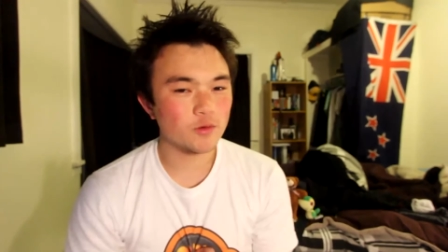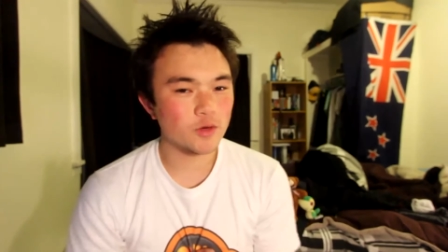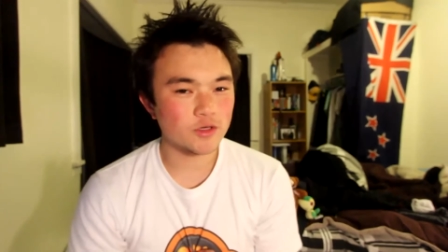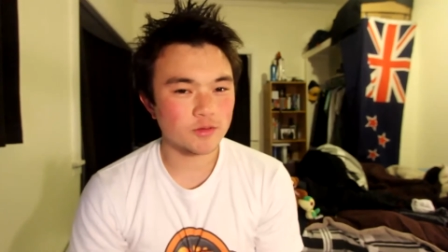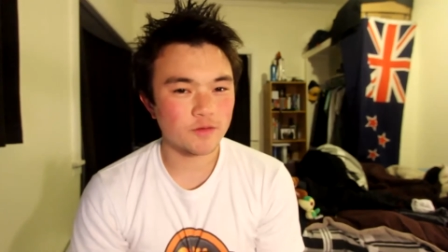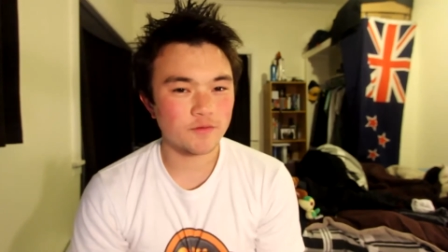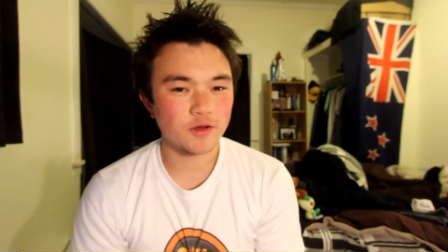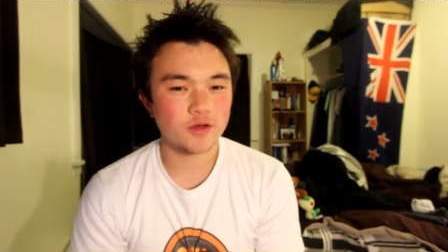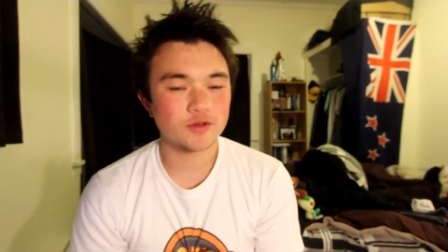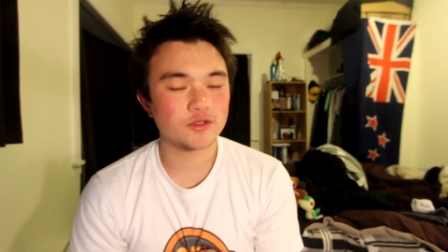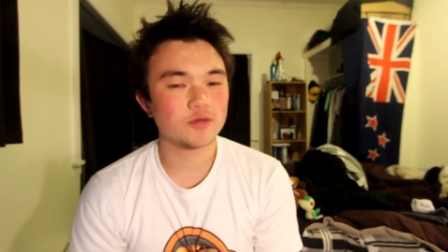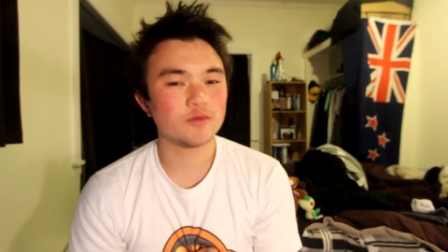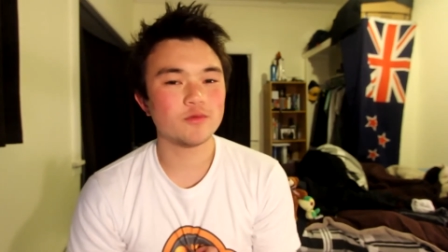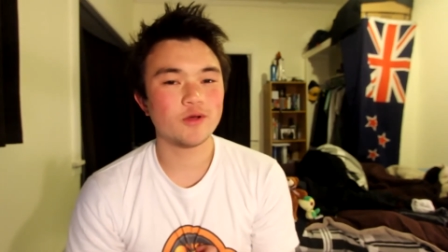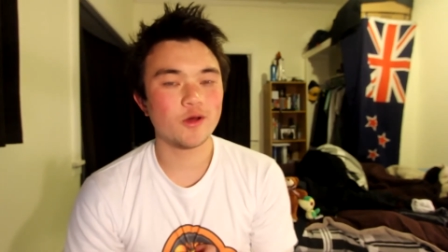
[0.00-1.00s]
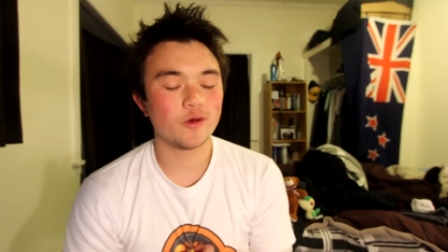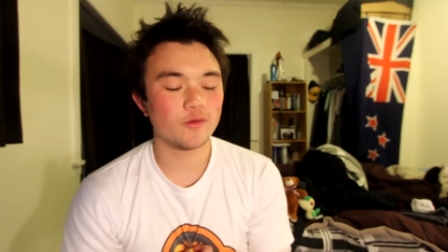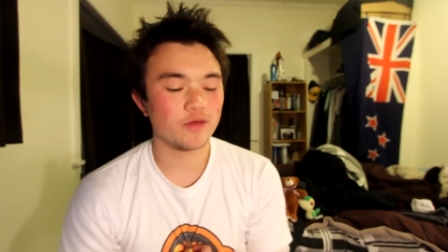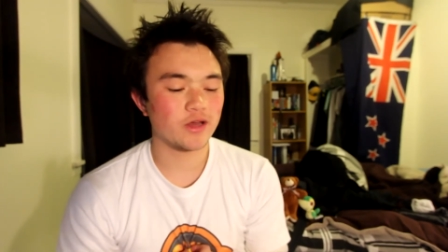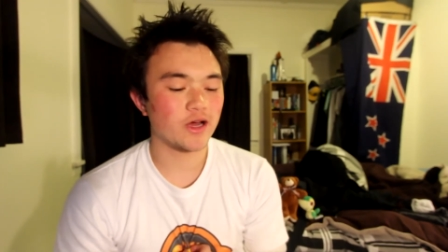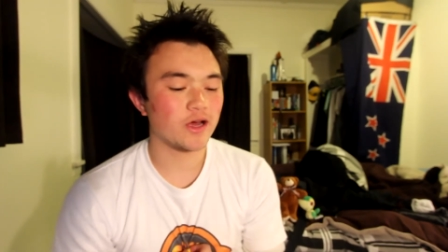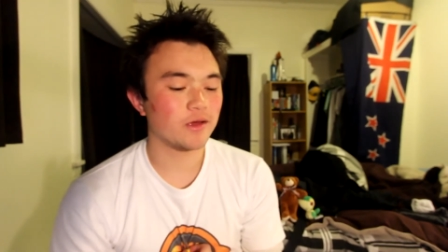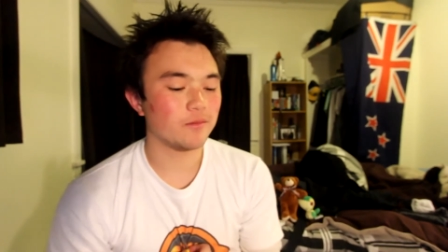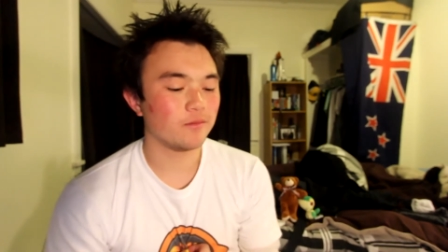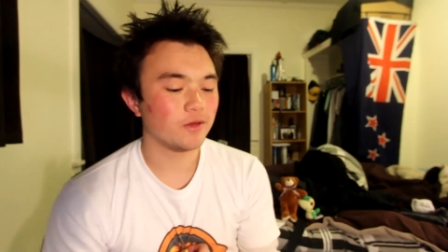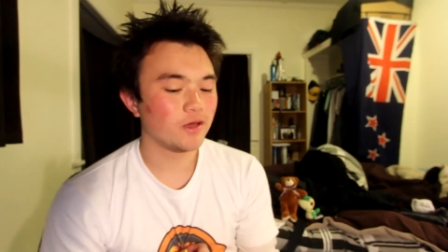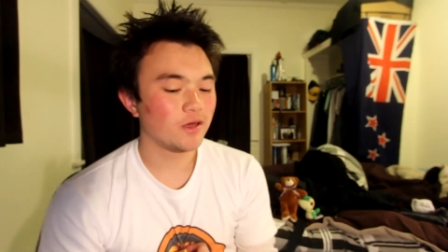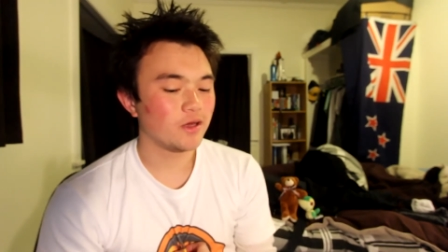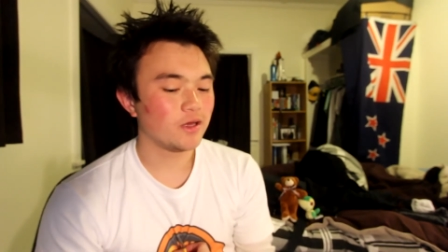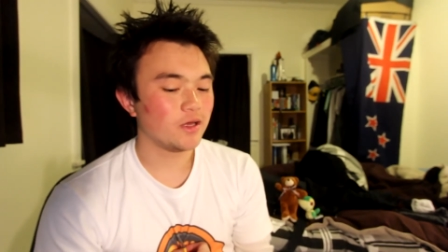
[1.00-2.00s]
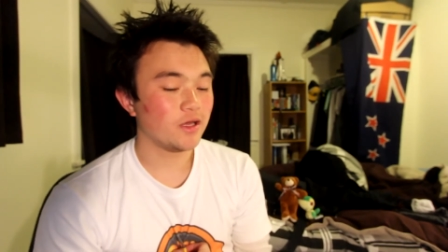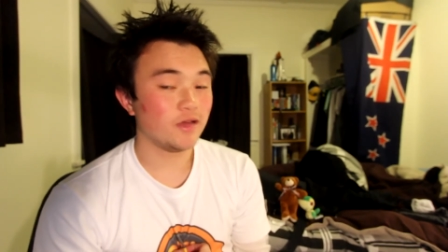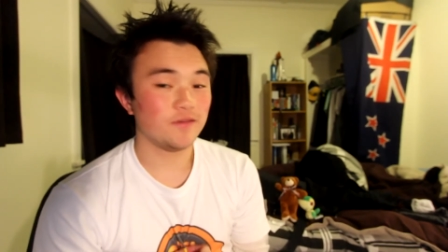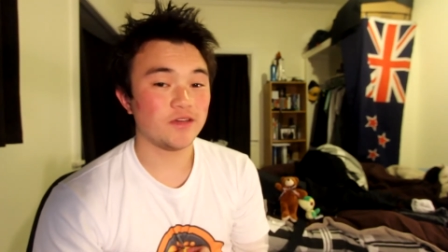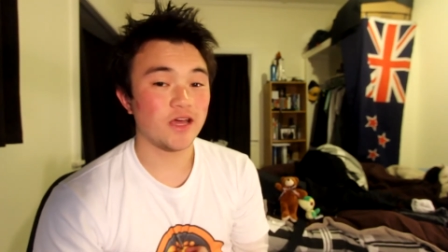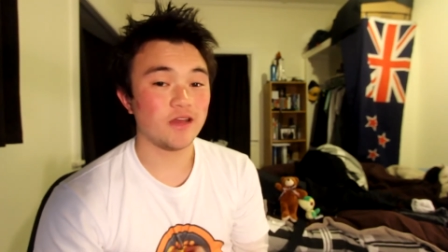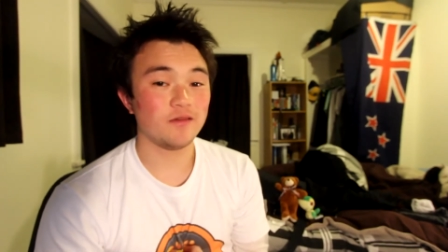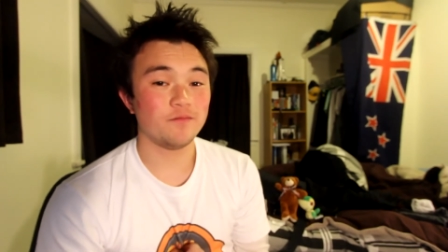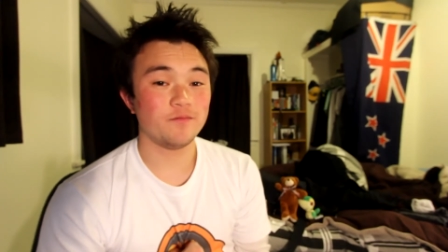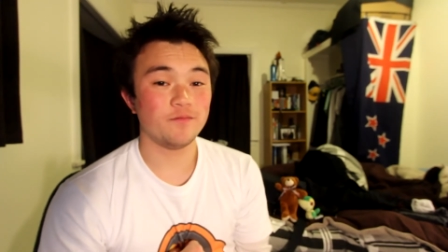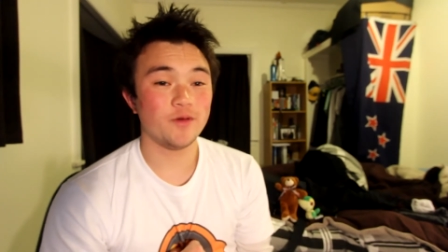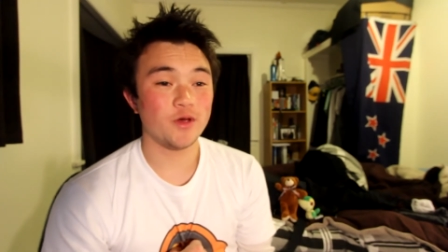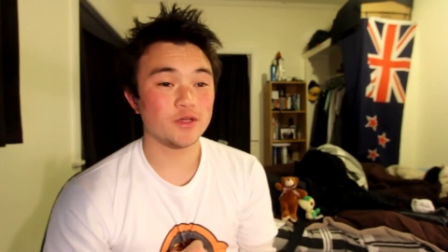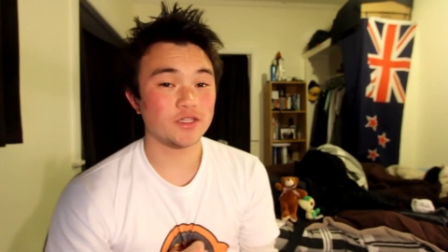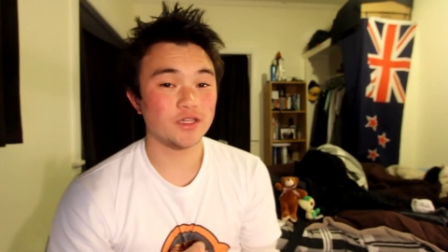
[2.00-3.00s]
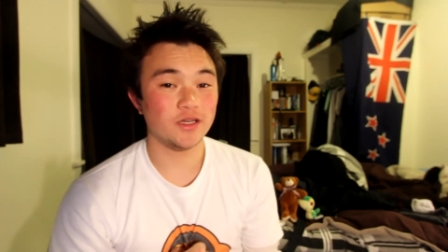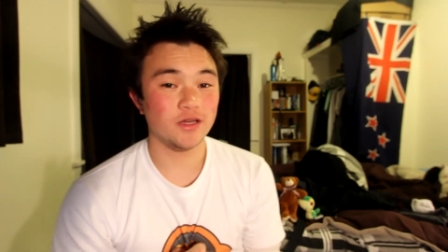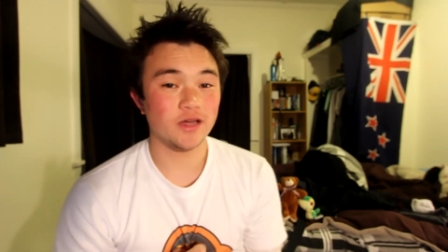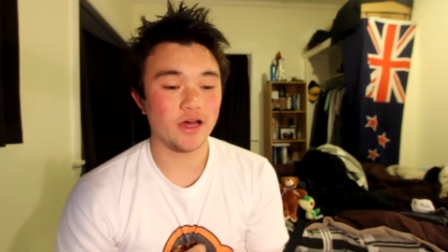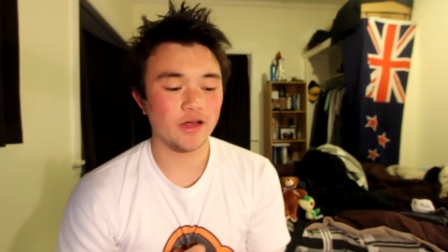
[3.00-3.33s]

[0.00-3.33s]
you watch my videos, you will know that I am left-handed person.